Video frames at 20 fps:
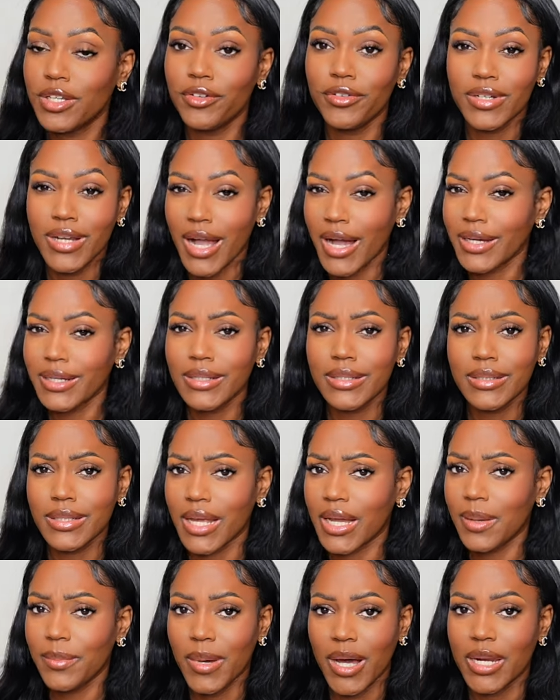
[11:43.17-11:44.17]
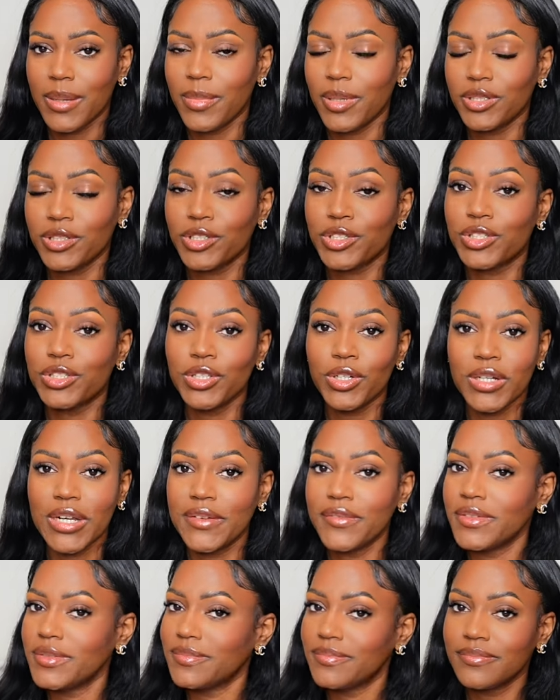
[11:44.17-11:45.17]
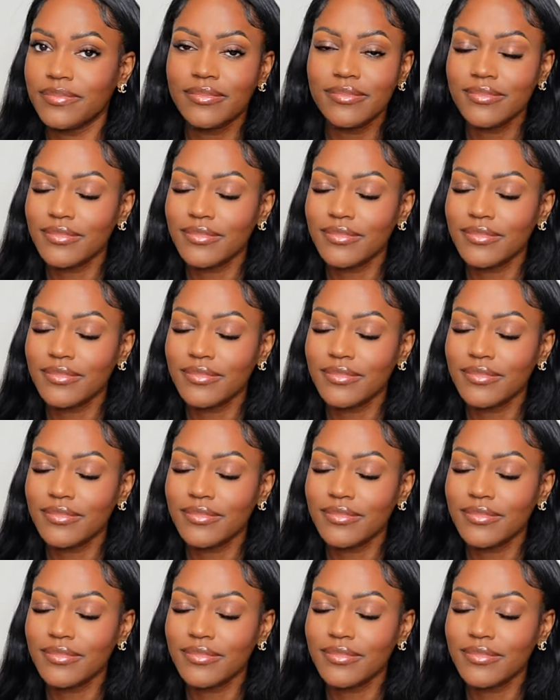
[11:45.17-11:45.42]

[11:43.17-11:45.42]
You're not going to look like a bodybuilder, so don't even